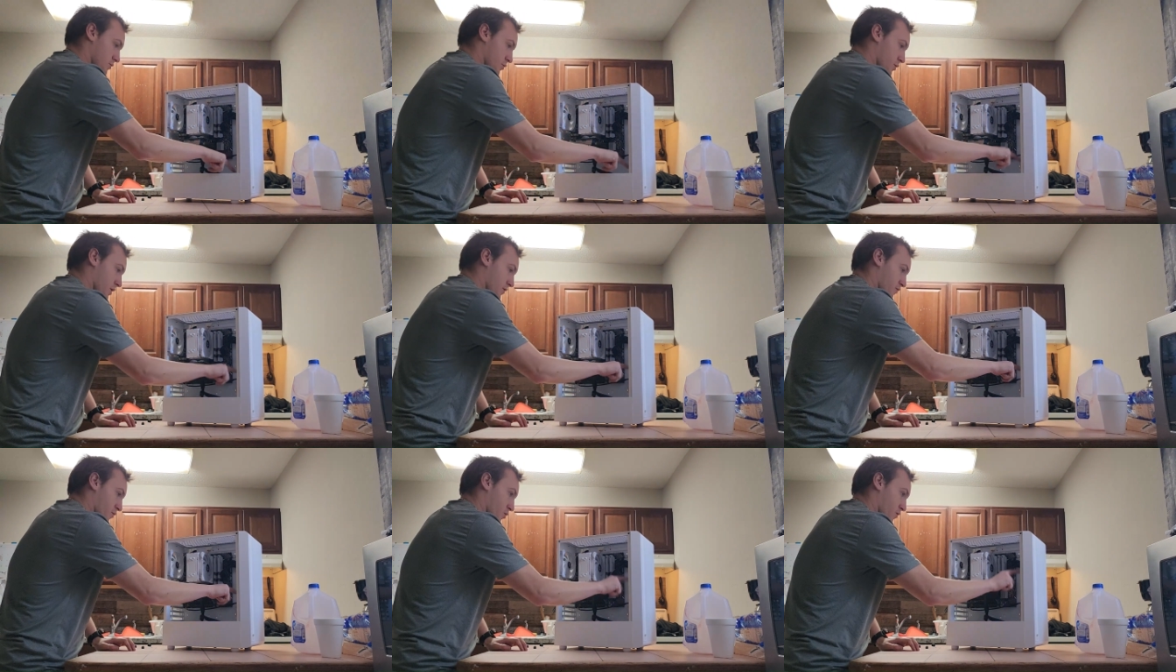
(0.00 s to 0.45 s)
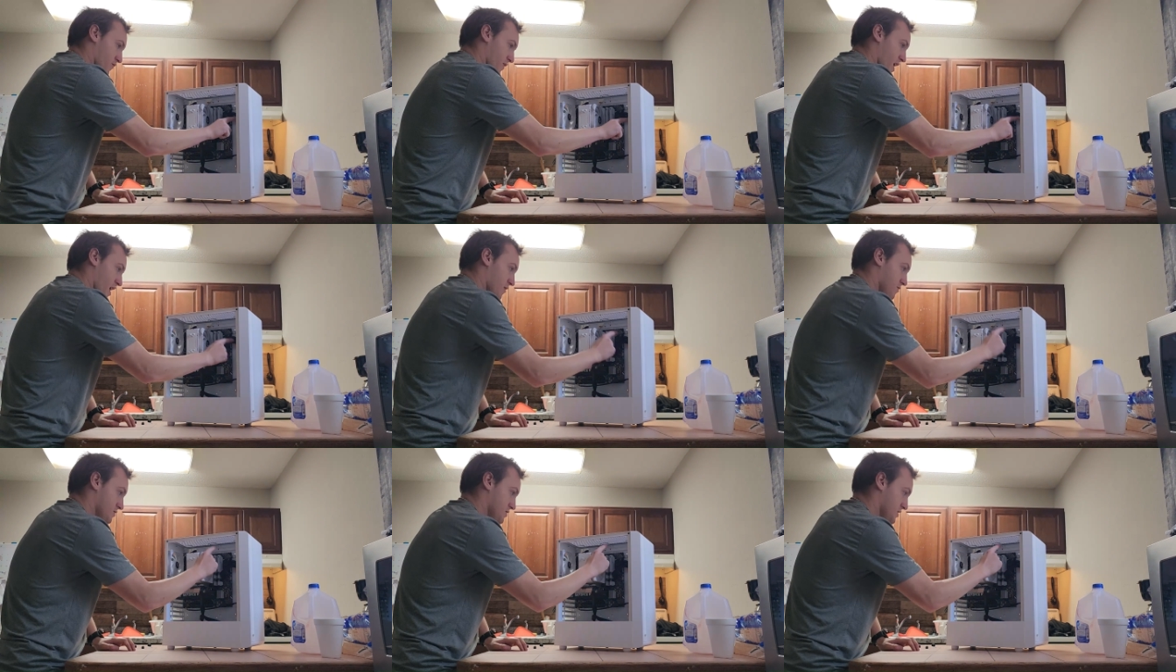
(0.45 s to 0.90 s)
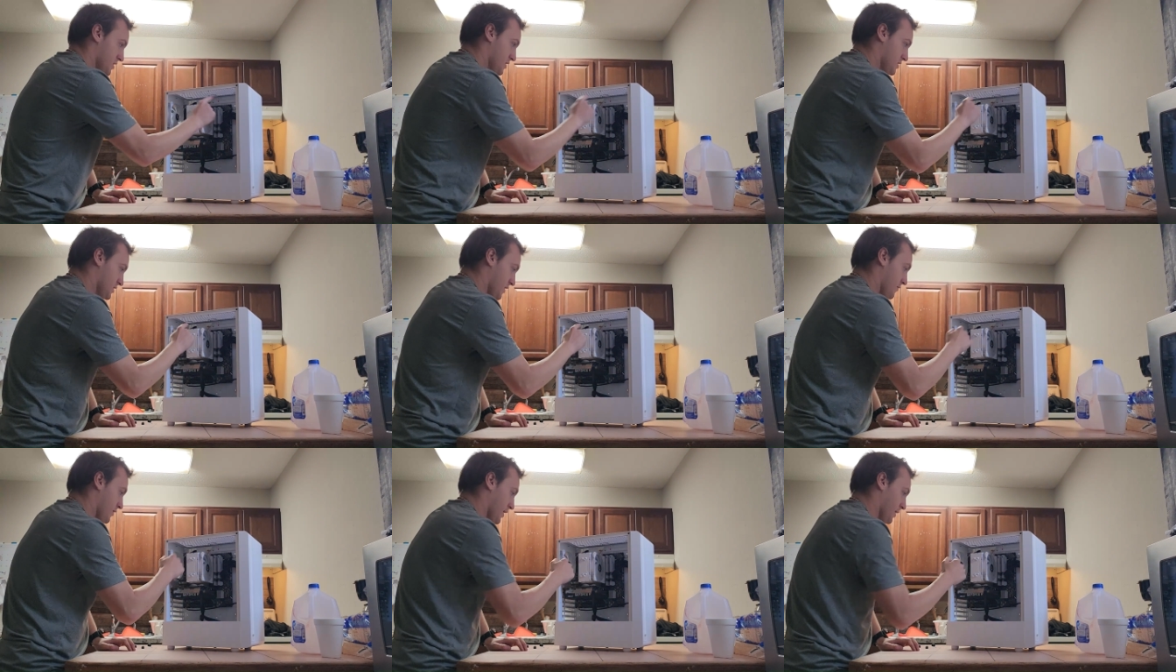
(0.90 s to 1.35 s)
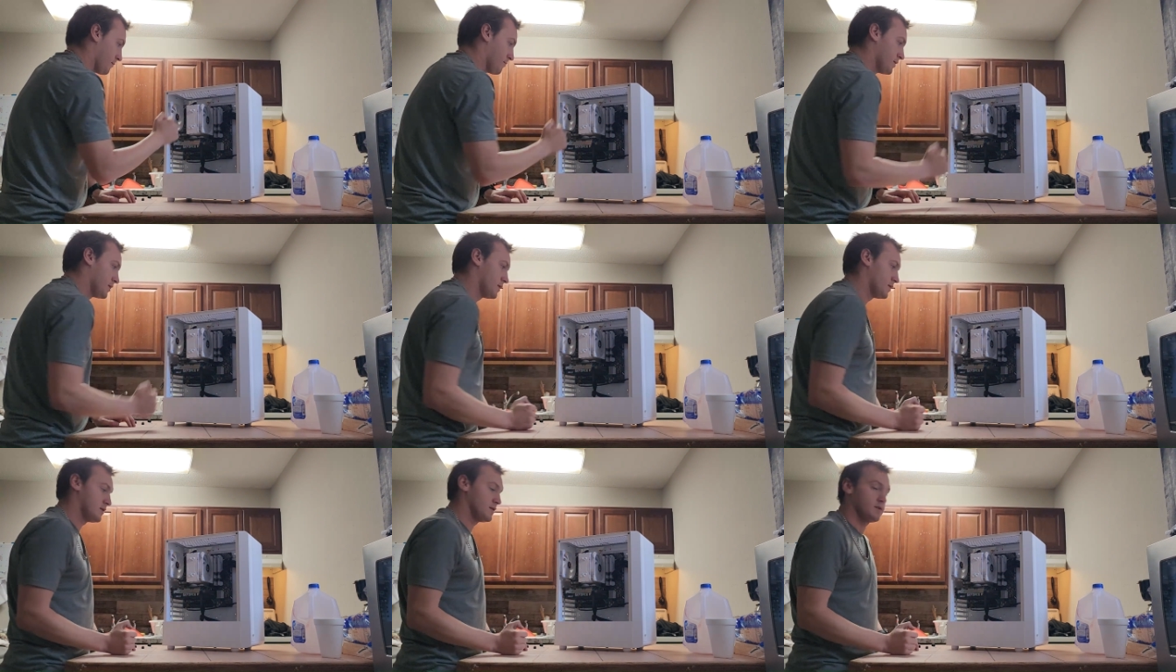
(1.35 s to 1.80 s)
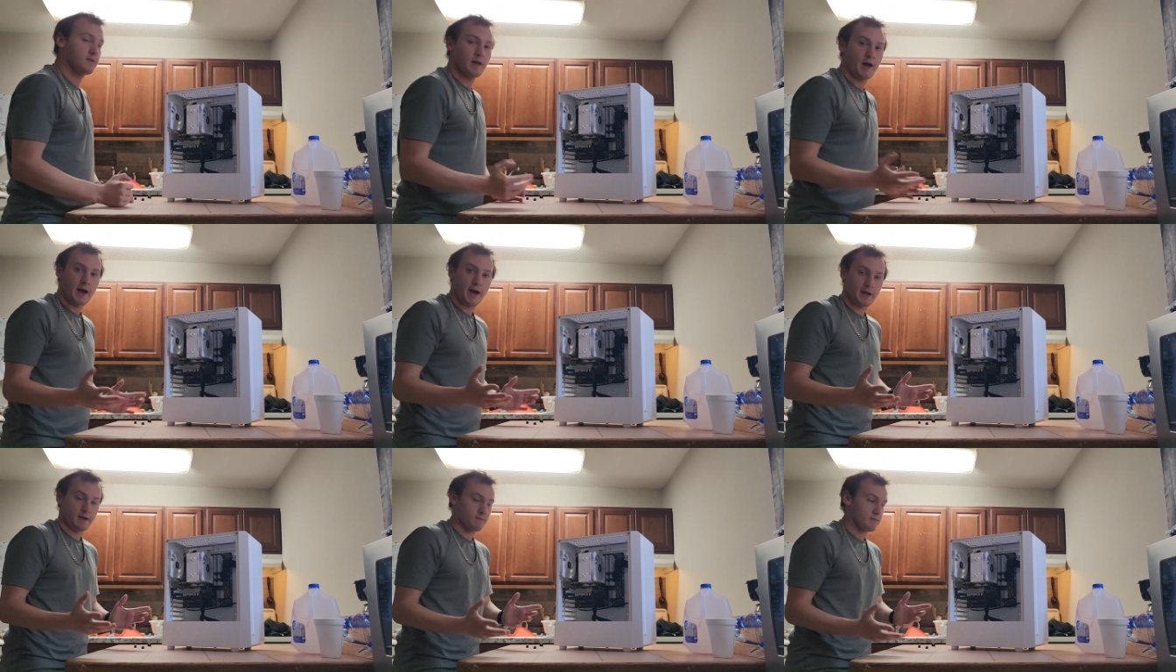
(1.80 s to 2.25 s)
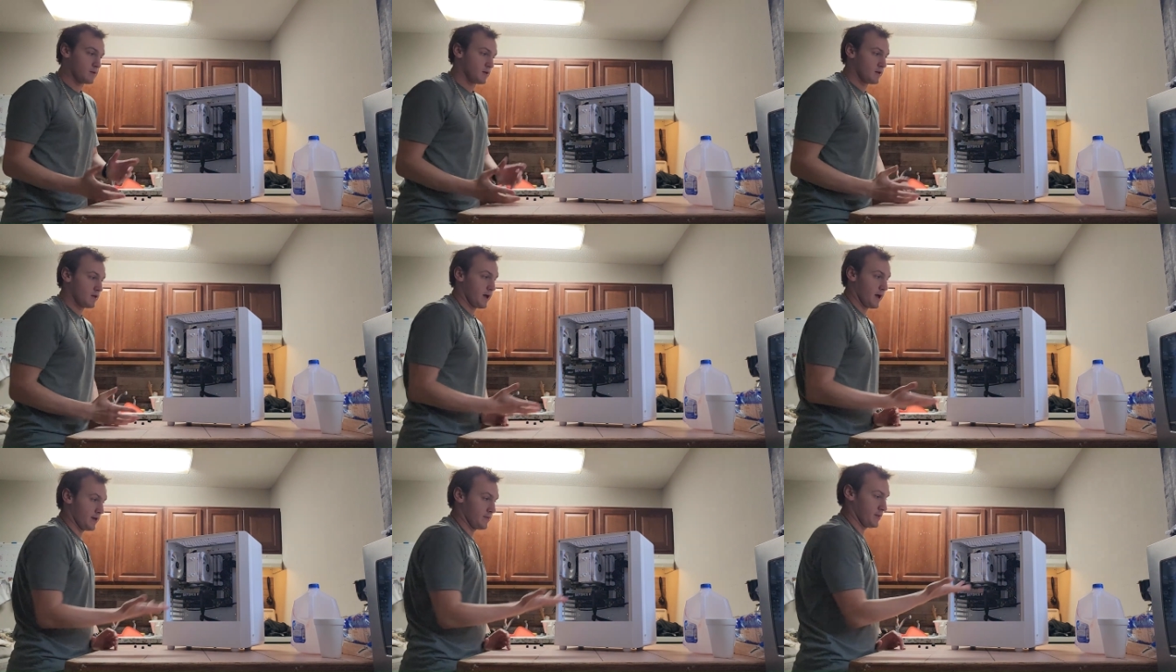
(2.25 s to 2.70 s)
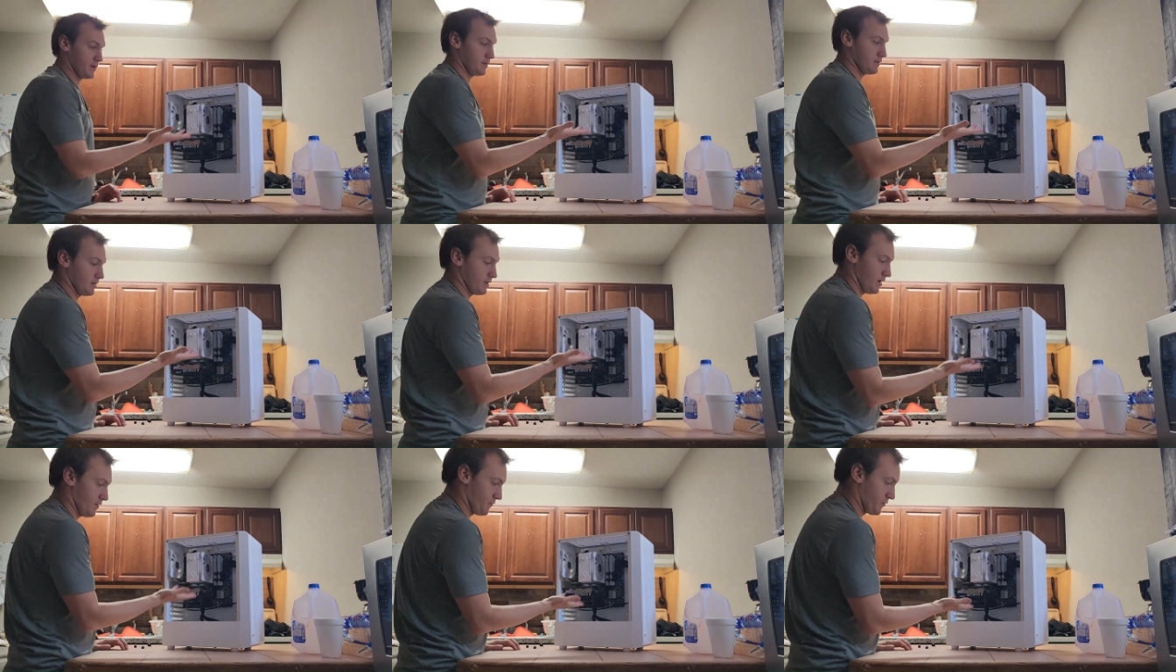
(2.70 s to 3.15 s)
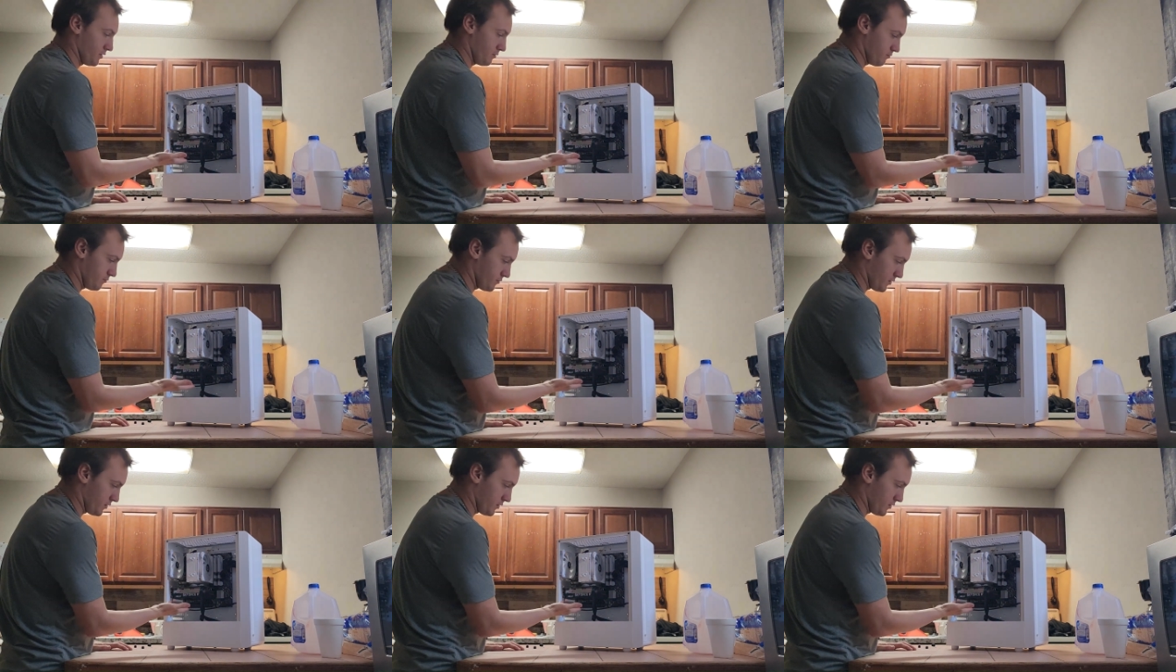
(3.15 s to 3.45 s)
3, 4, 5, 6, 7, 8. 8. And then if you